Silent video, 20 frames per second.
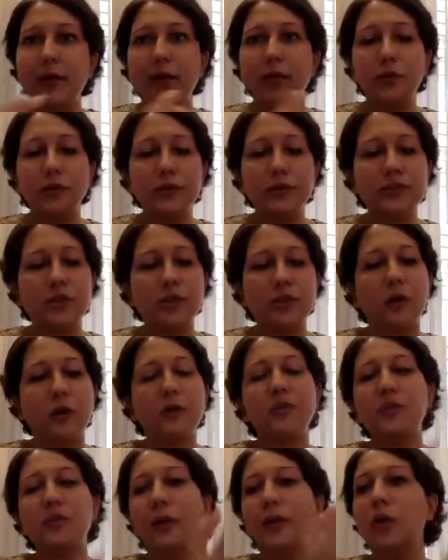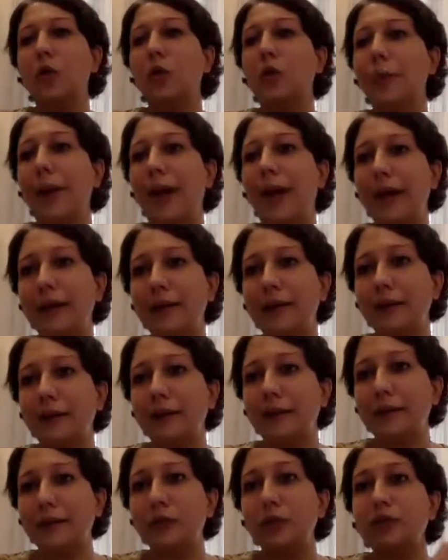those stocks will go back,
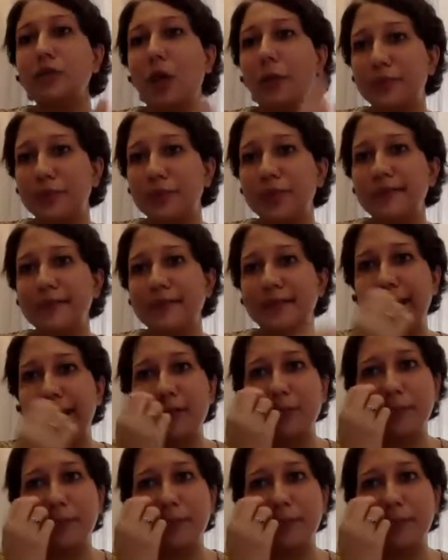those options, right,